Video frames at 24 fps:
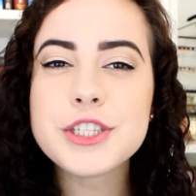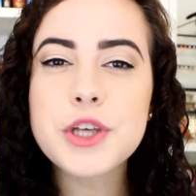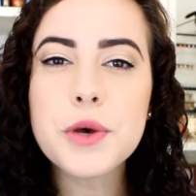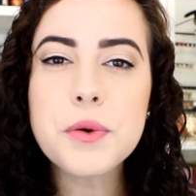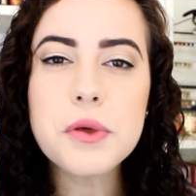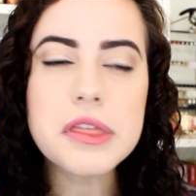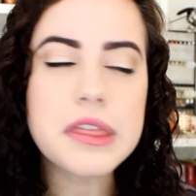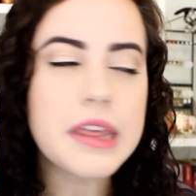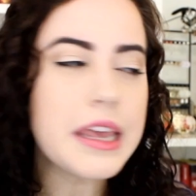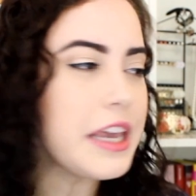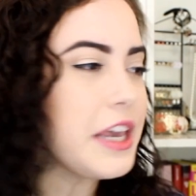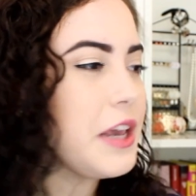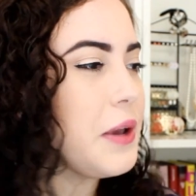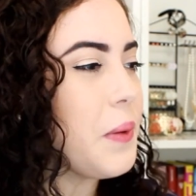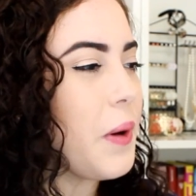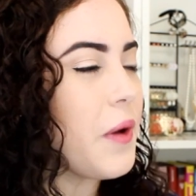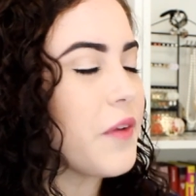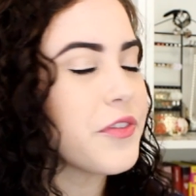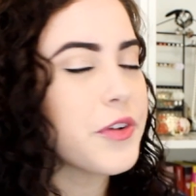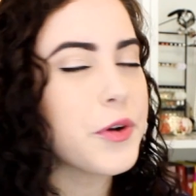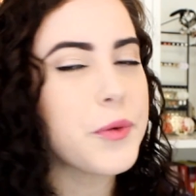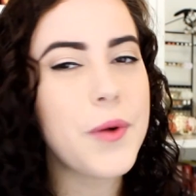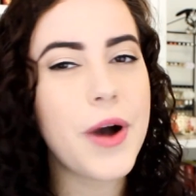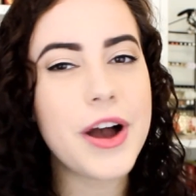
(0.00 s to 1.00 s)
So thank you
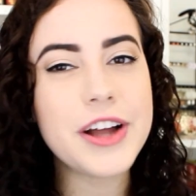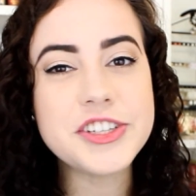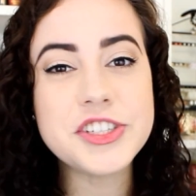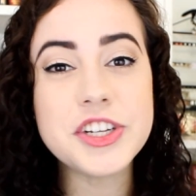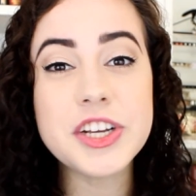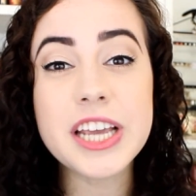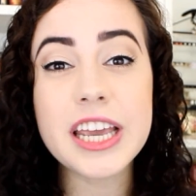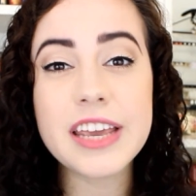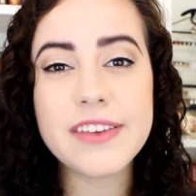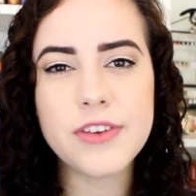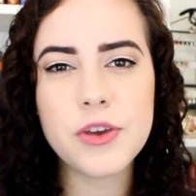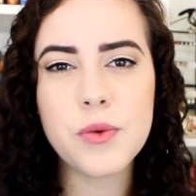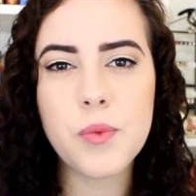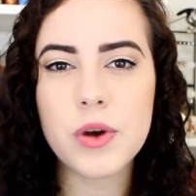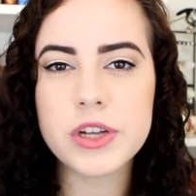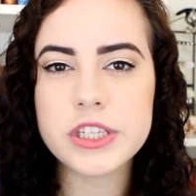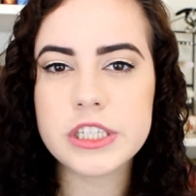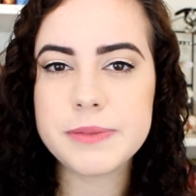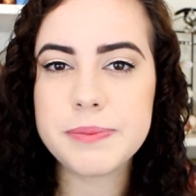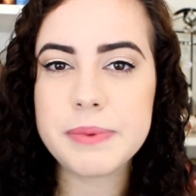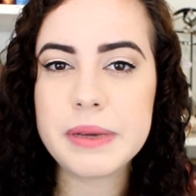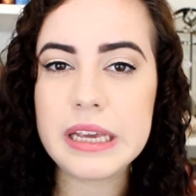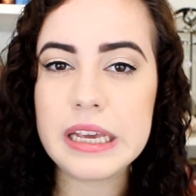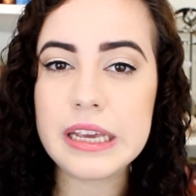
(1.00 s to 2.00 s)
all for watching. If you
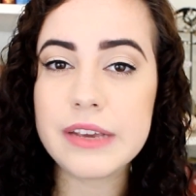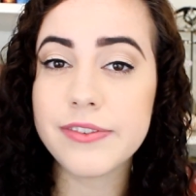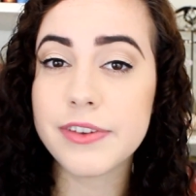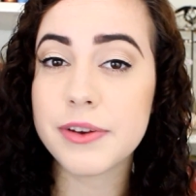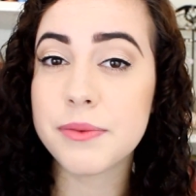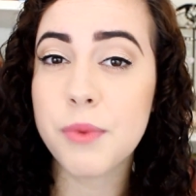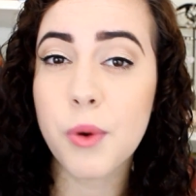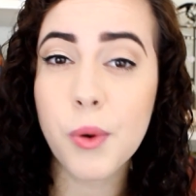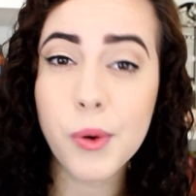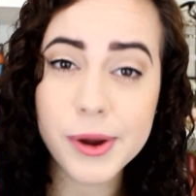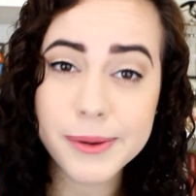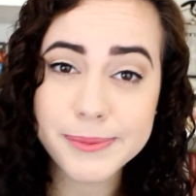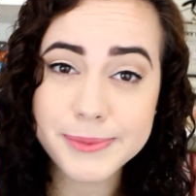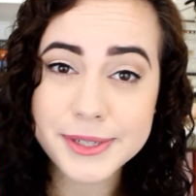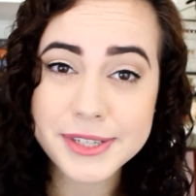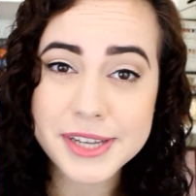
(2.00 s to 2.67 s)
want to be even more up